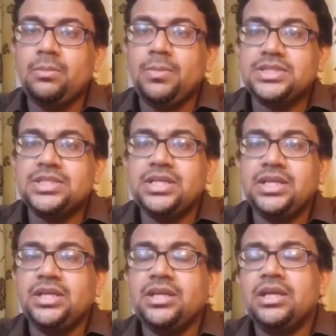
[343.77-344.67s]

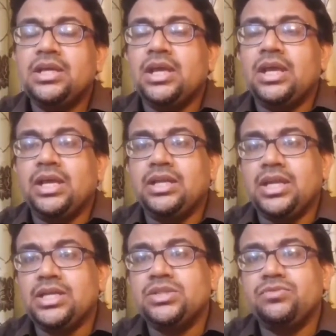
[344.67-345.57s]
Basically, in
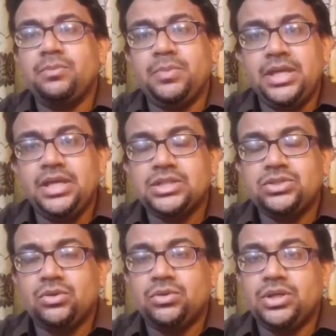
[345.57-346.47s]
case of a B-class
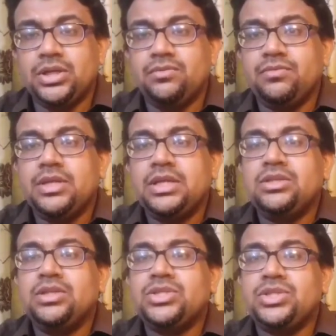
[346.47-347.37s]
autoclave,
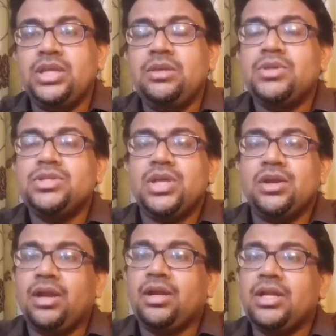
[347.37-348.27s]
the steam is
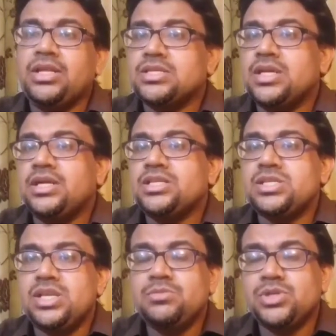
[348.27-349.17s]
generated inside a
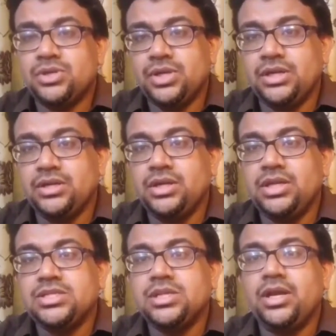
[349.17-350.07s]
steam generator,
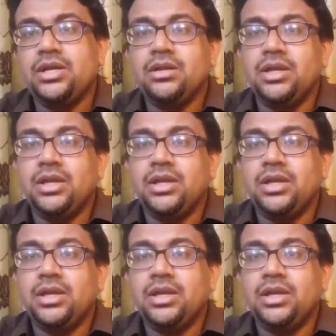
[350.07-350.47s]
inside,